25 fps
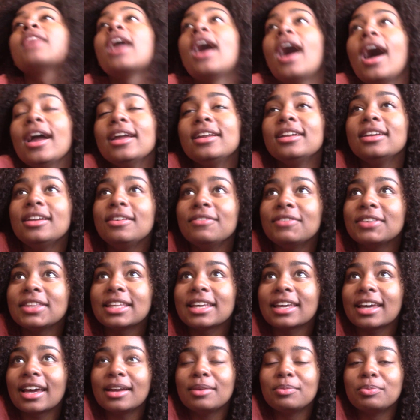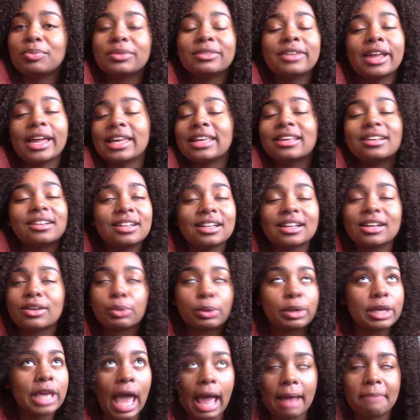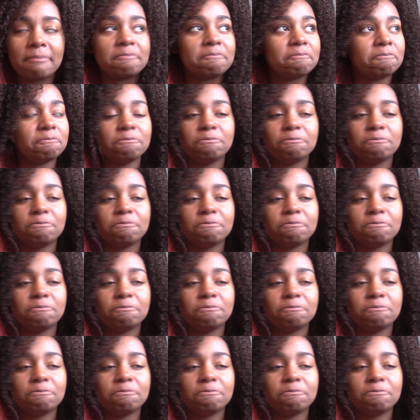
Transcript: I didn't even think I'd like get